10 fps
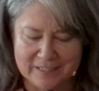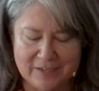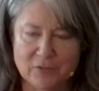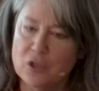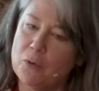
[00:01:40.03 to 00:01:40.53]

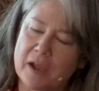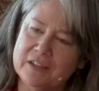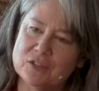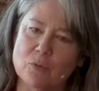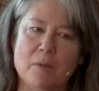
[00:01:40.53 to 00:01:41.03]
Even though I
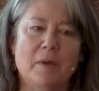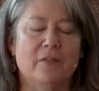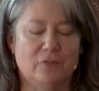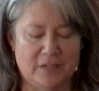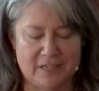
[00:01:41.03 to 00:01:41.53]
had swum
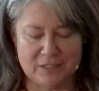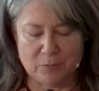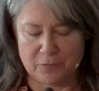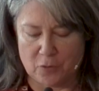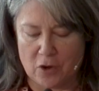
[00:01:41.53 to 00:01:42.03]
other days
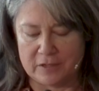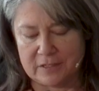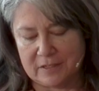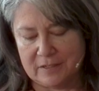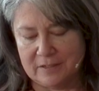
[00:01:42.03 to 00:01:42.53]
with
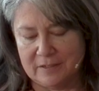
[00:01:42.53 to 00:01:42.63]
frost,